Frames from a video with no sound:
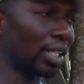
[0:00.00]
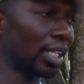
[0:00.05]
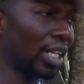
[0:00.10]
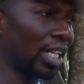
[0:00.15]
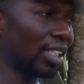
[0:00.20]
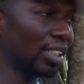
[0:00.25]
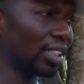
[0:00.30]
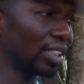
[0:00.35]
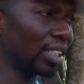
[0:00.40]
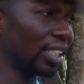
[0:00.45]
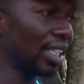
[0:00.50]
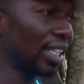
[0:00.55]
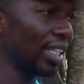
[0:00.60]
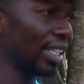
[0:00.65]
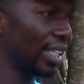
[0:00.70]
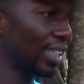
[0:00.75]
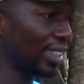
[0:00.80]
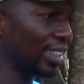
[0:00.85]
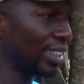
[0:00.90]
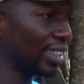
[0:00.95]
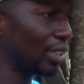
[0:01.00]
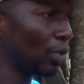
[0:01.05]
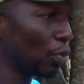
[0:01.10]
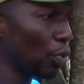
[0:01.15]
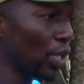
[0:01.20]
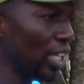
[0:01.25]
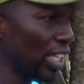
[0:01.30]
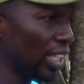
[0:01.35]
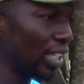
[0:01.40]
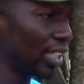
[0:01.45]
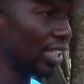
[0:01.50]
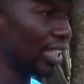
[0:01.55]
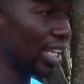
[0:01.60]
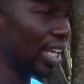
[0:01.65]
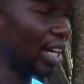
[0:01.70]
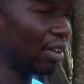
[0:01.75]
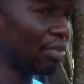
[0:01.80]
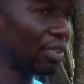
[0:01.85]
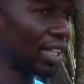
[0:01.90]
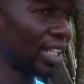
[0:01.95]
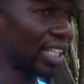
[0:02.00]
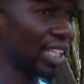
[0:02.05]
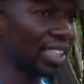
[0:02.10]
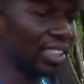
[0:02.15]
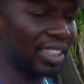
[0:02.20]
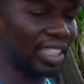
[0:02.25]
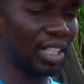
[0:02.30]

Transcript: Right? It is we, the Africans,